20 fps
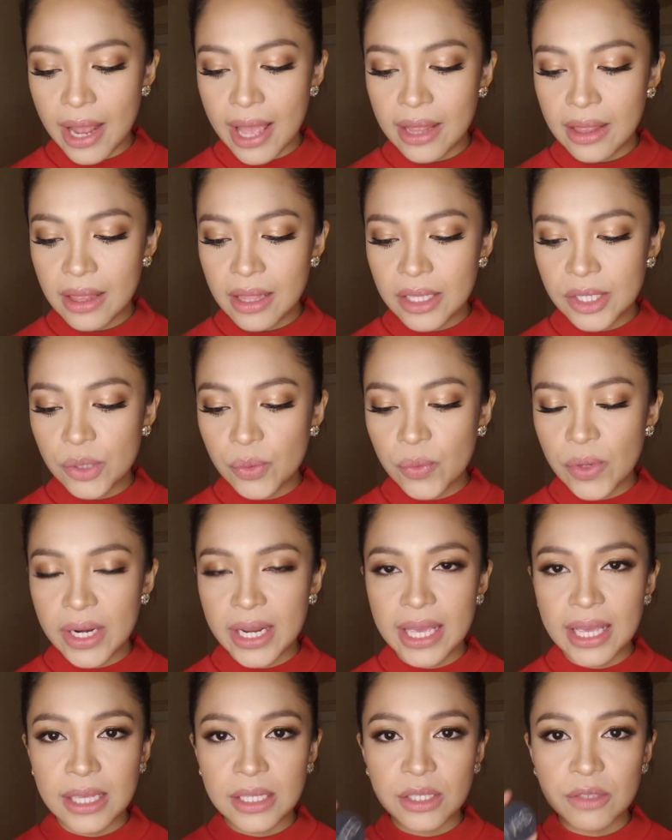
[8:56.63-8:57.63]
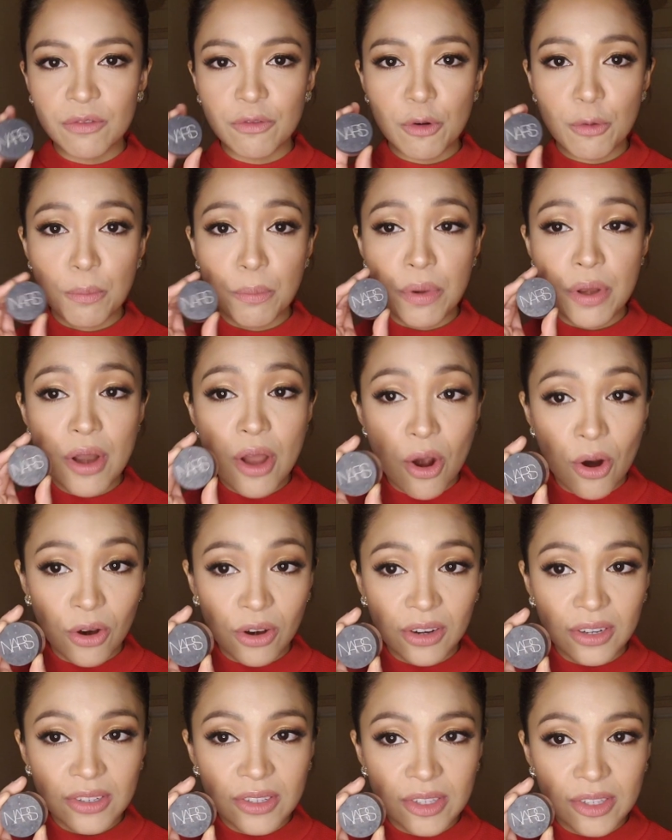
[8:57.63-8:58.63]
and this one is from
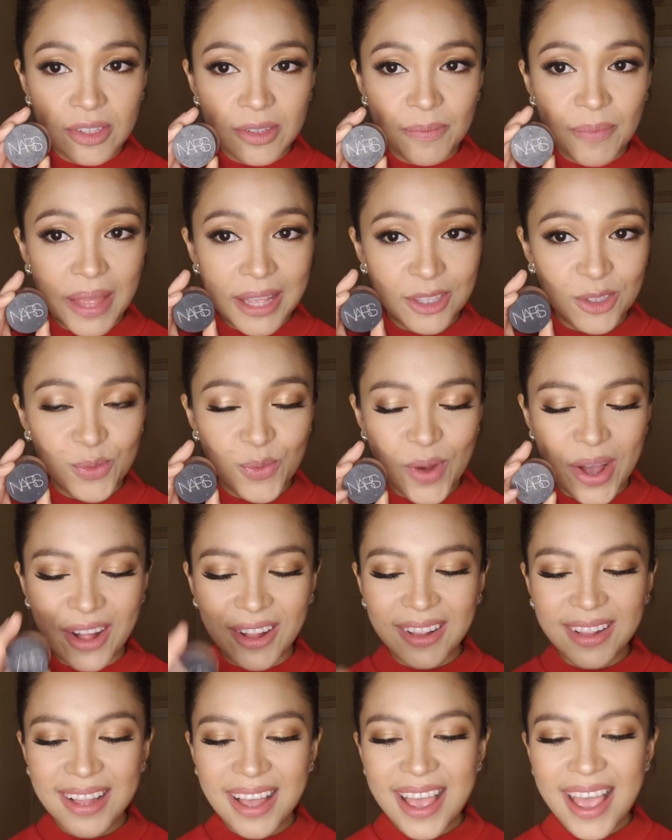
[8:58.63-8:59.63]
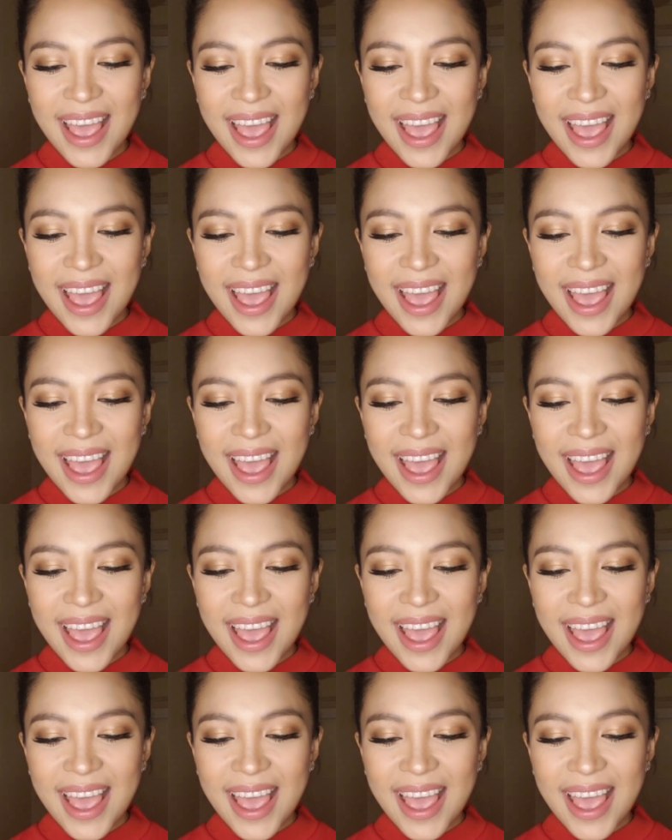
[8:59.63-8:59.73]
NARS as well,